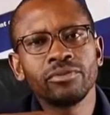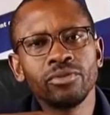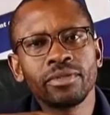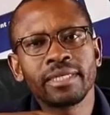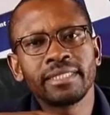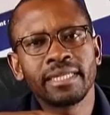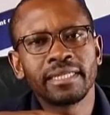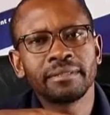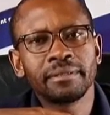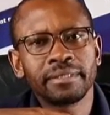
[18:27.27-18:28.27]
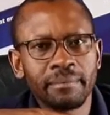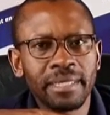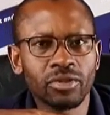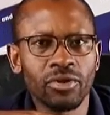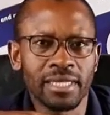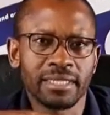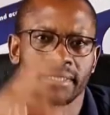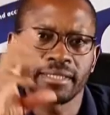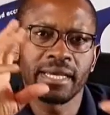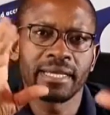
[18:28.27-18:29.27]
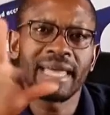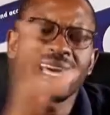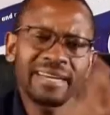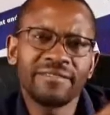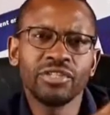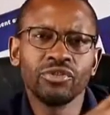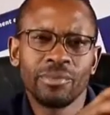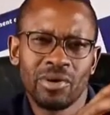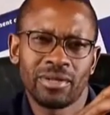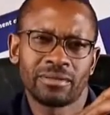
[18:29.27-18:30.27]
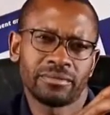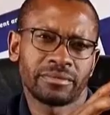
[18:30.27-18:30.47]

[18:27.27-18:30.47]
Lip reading: we'll look at the McDonald's, their revenue model.